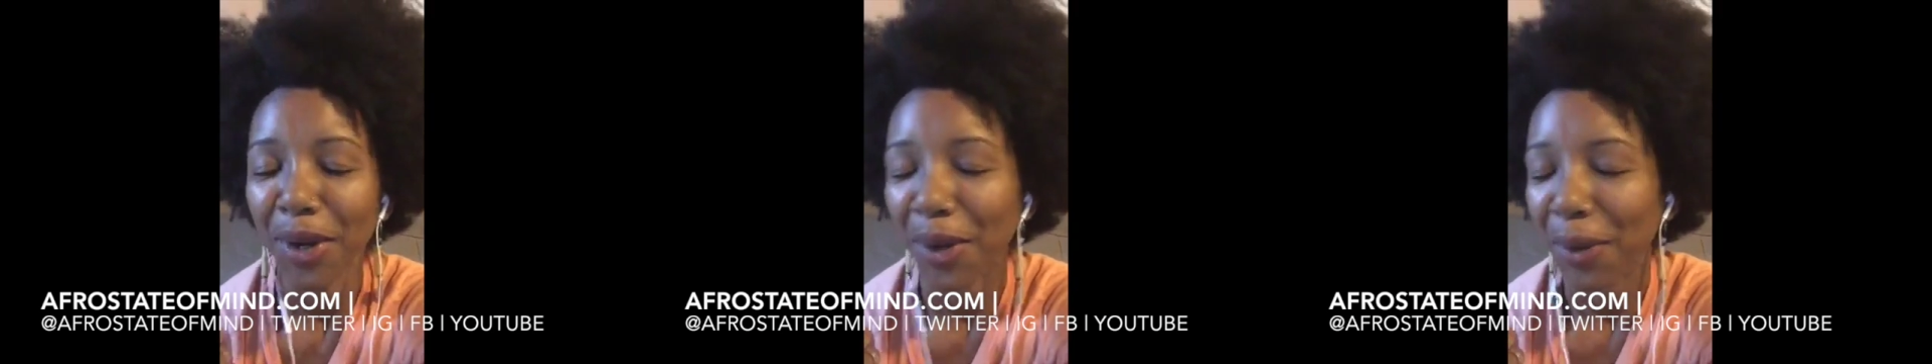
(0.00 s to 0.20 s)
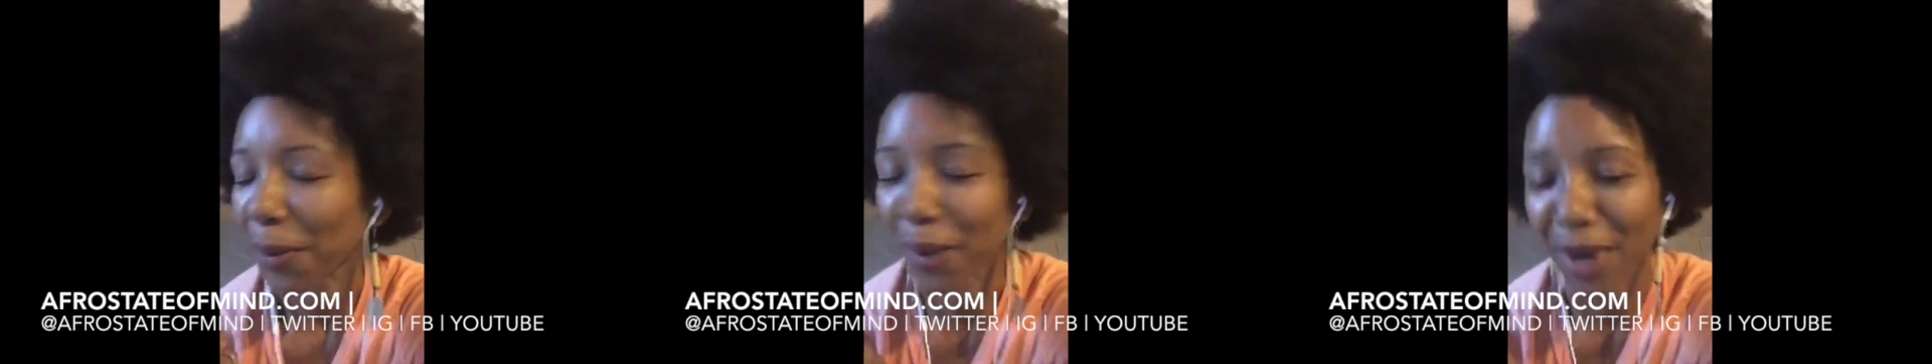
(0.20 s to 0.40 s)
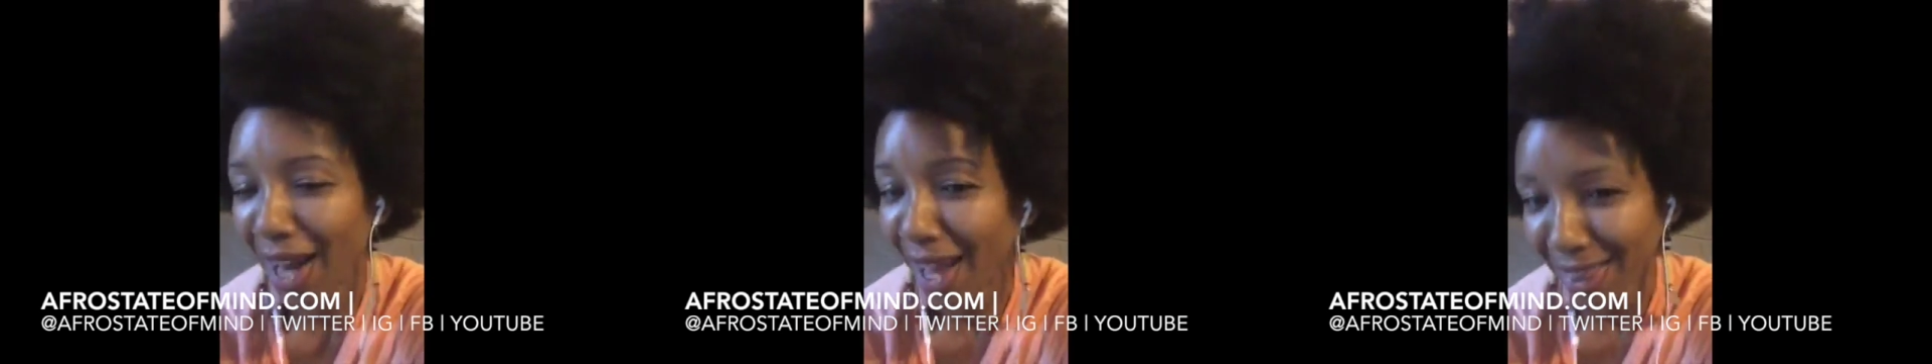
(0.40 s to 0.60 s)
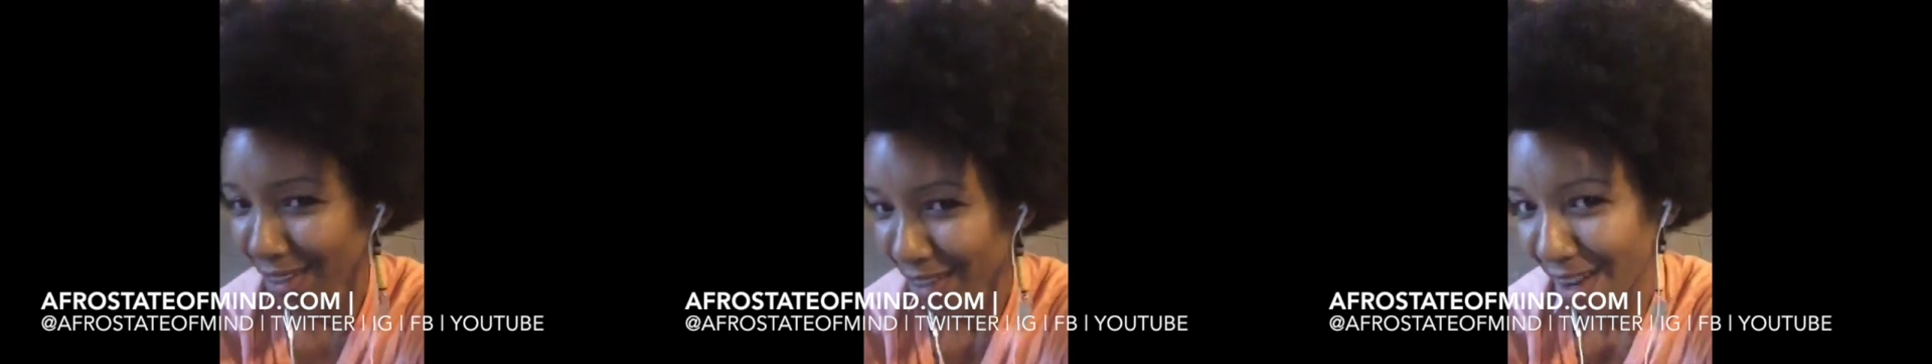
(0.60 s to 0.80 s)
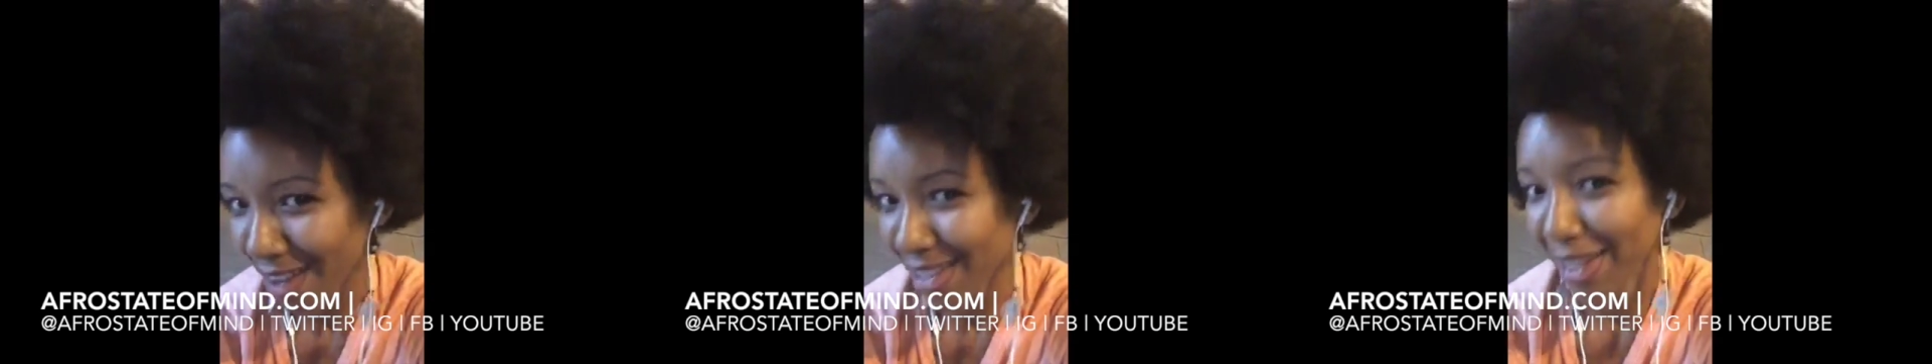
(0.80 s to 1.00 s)
were not the
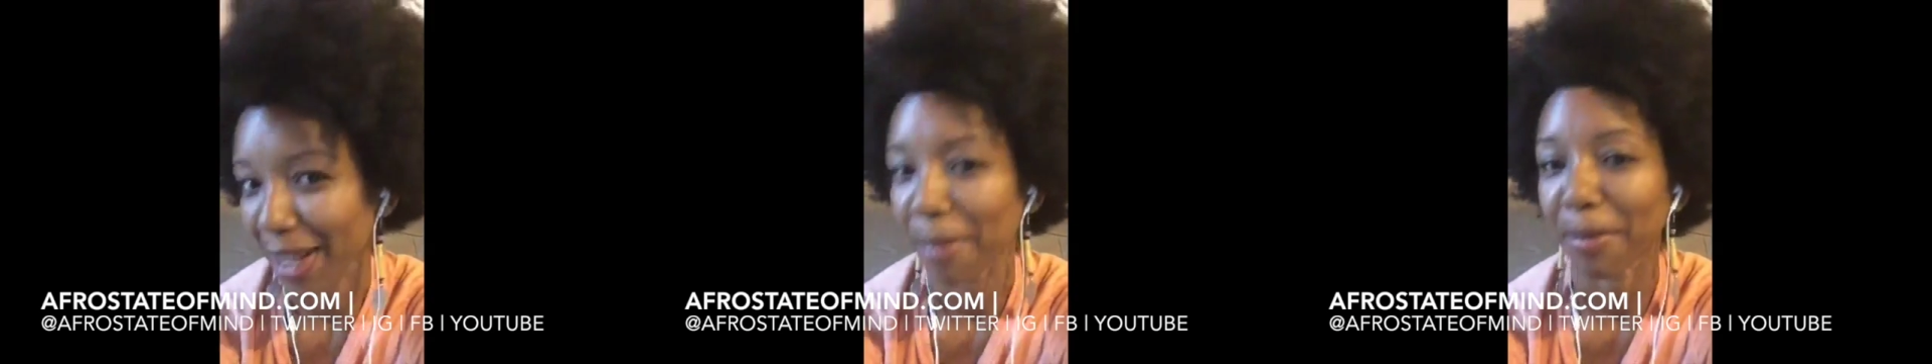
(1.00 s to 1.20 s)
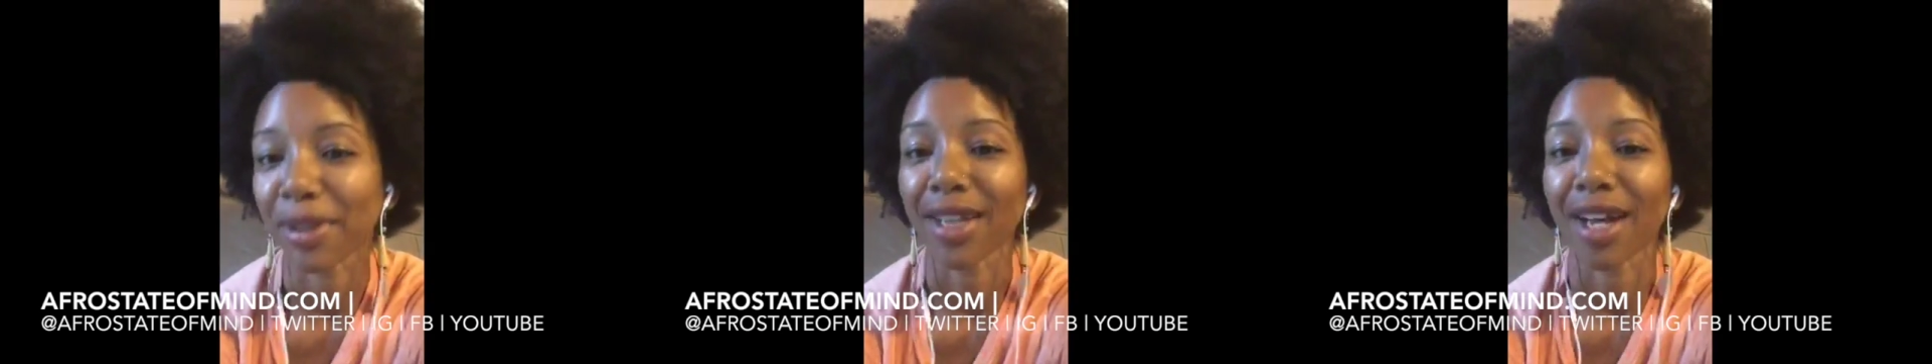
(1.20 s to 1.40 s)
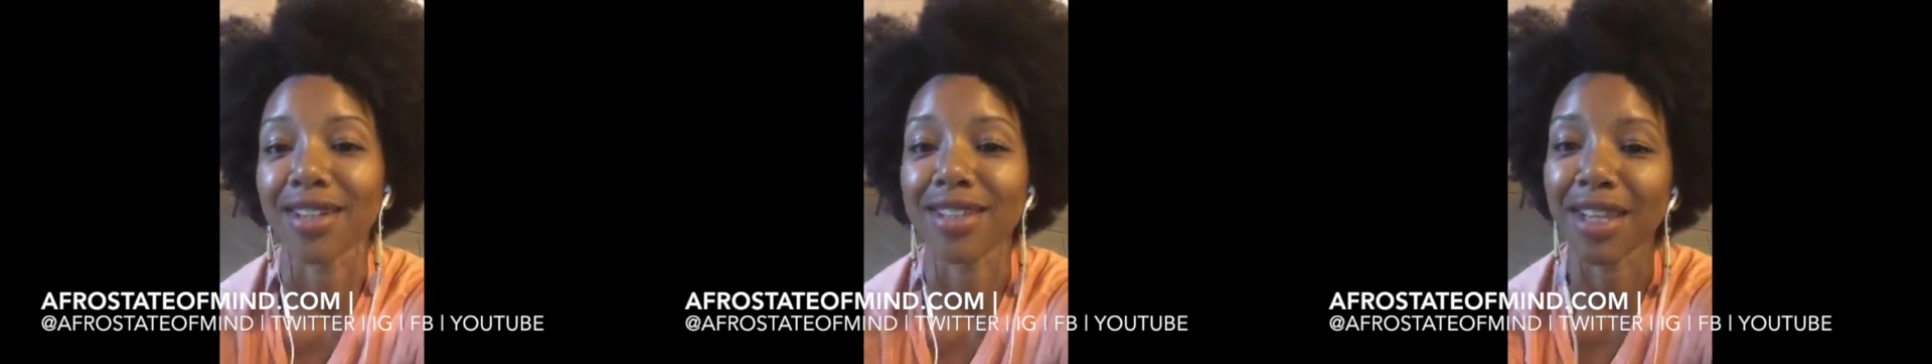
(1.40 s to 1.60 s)
dolls that they pulled out.